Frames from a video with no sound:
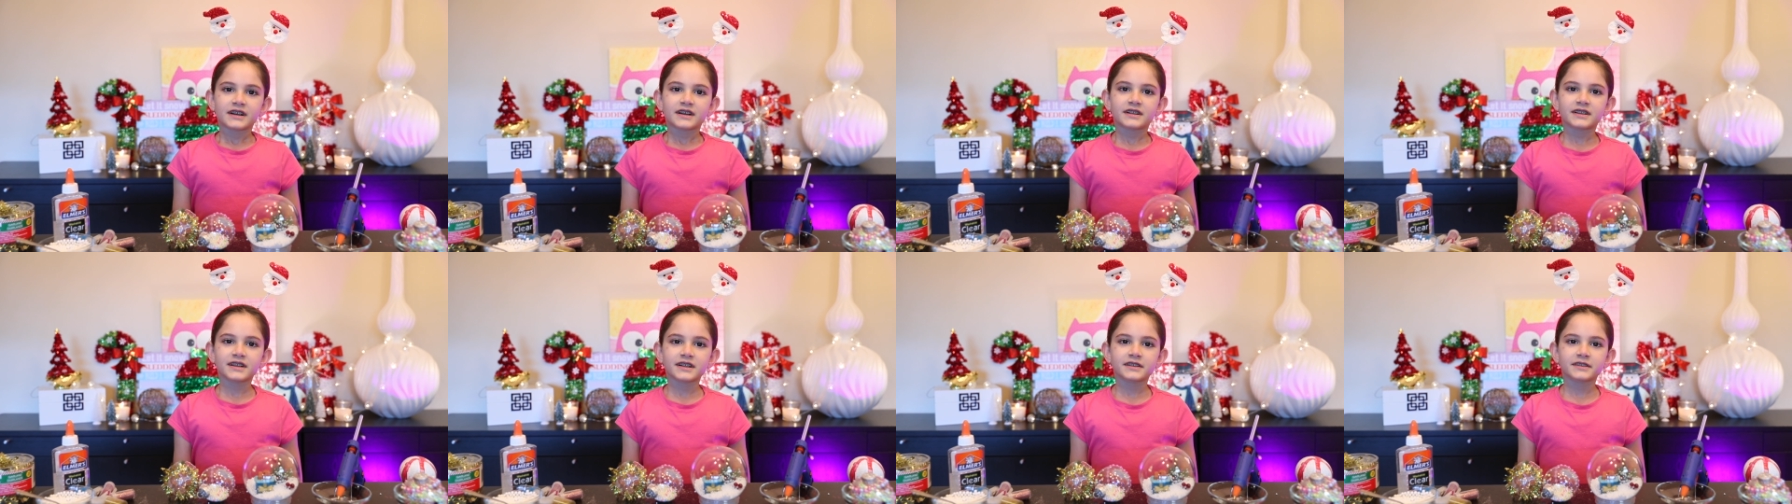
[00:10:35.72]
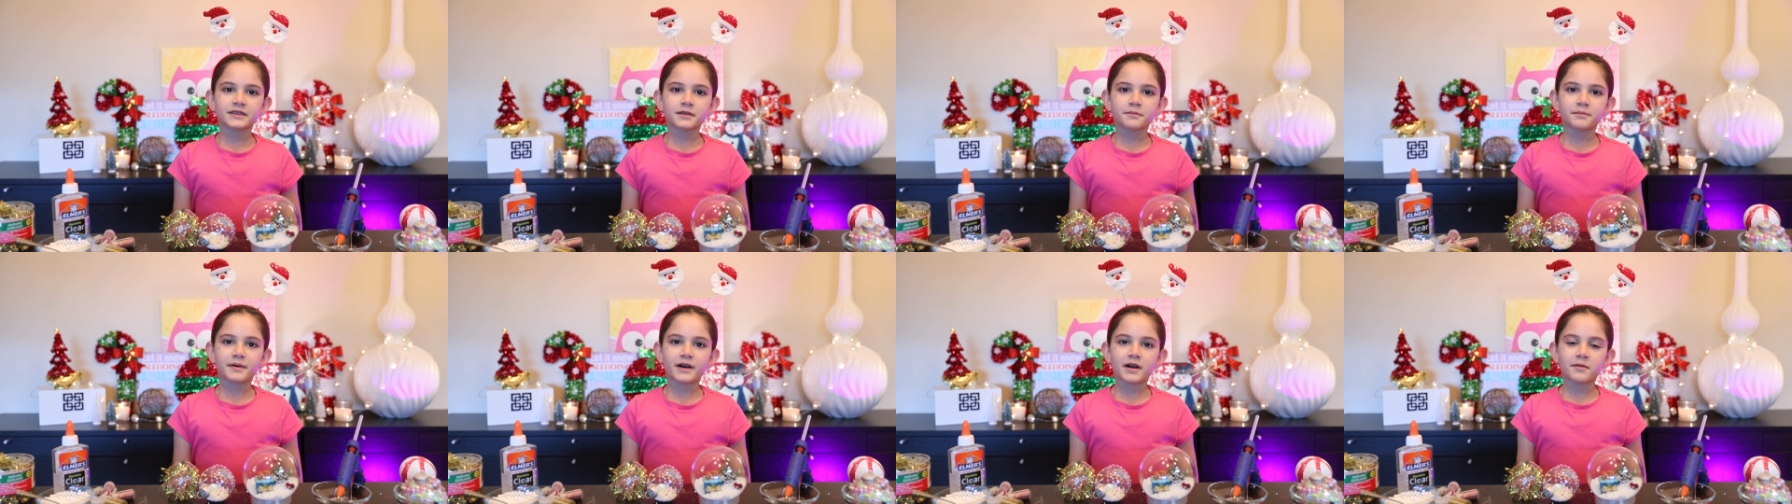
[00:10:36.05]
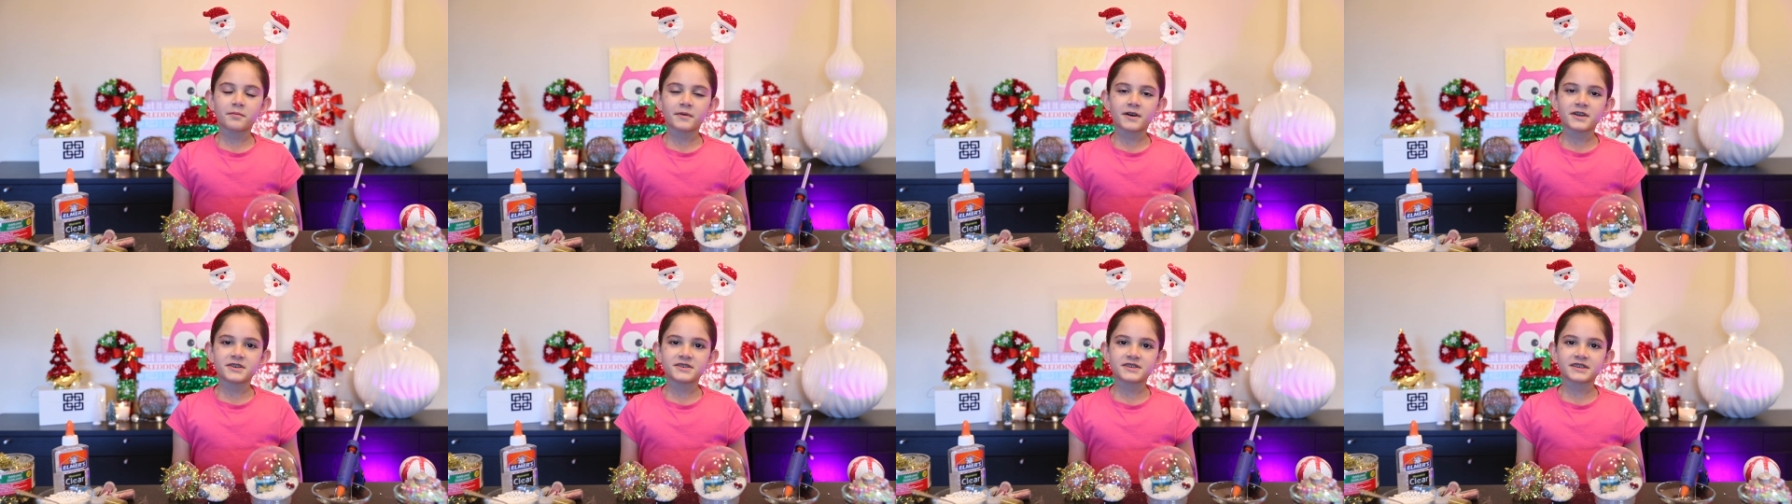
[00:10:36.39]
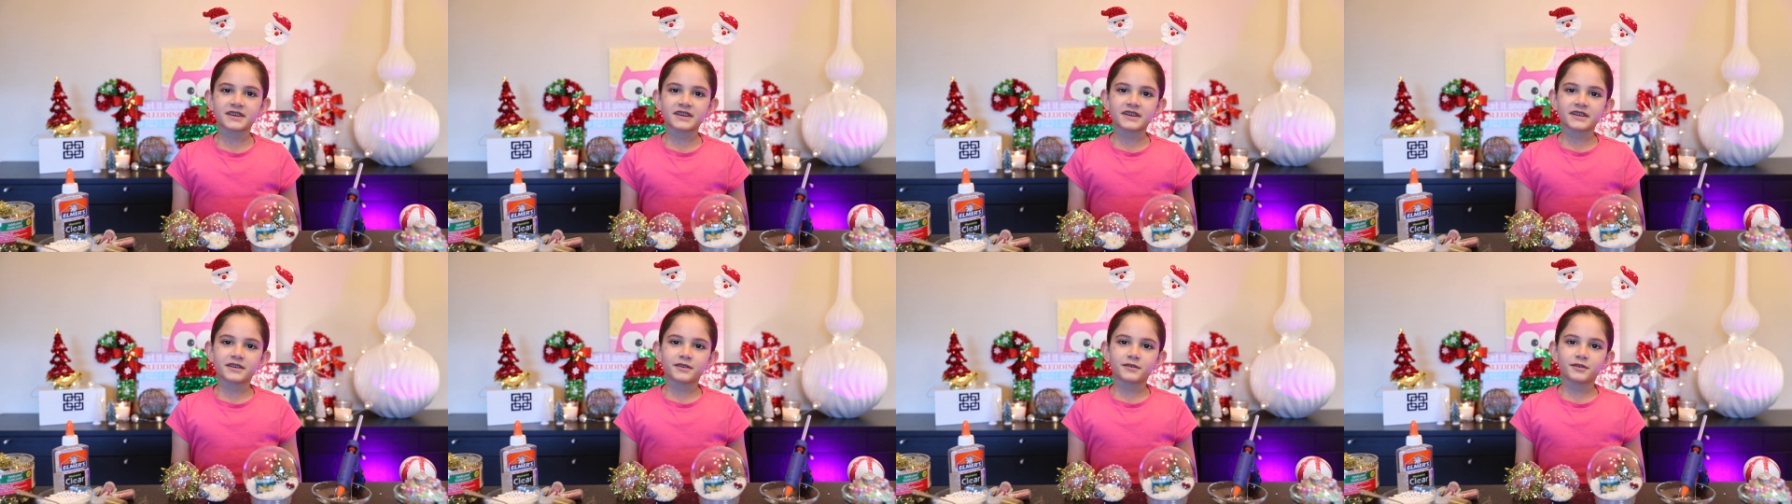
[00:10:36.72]
click the bell button to
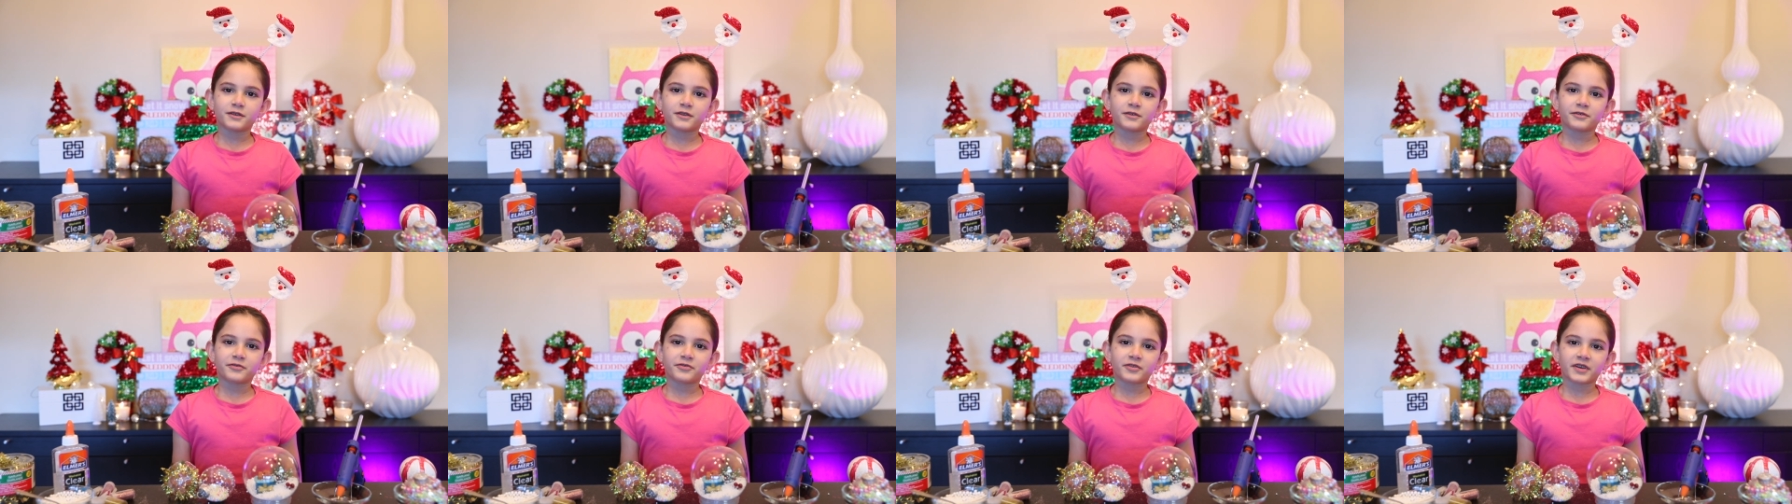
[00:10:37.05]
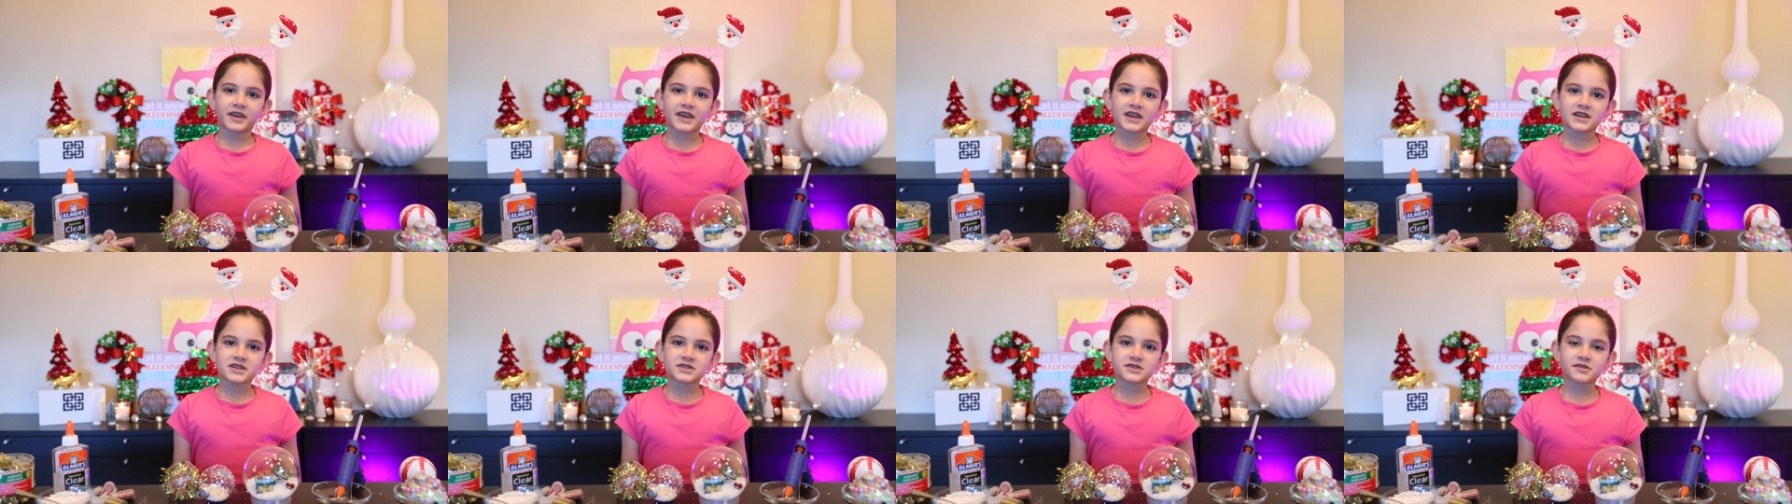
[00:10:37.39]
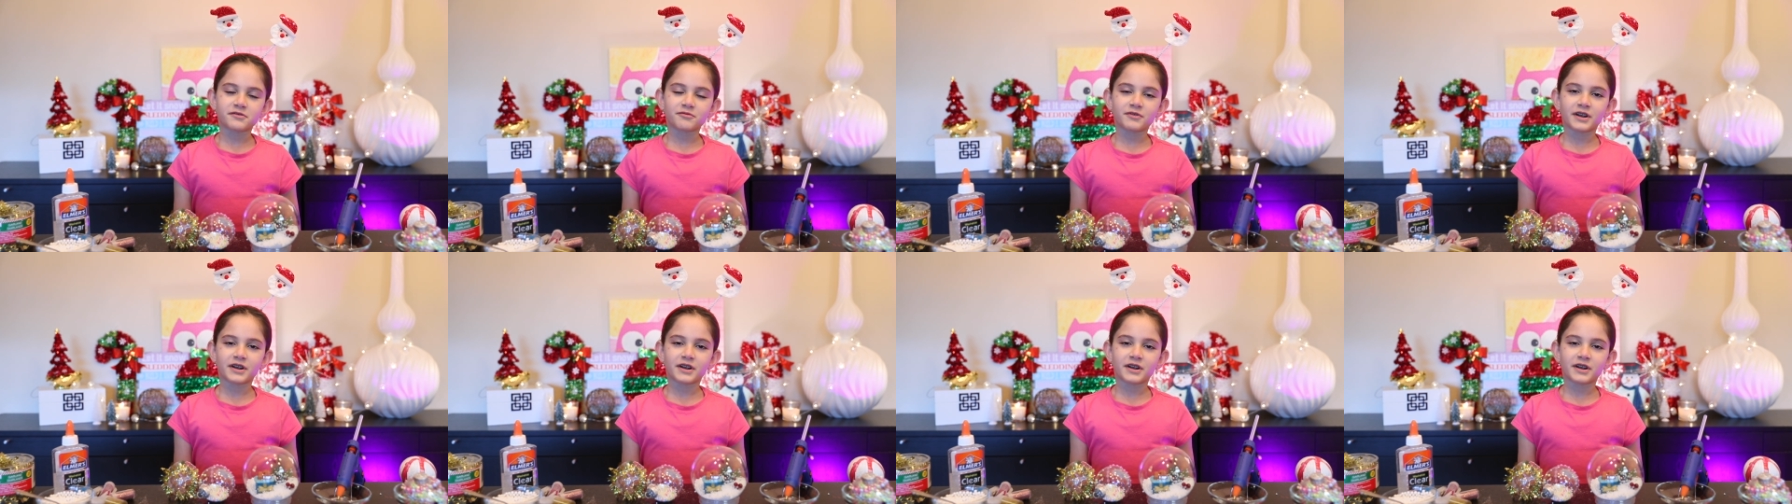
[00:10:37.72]
get a notification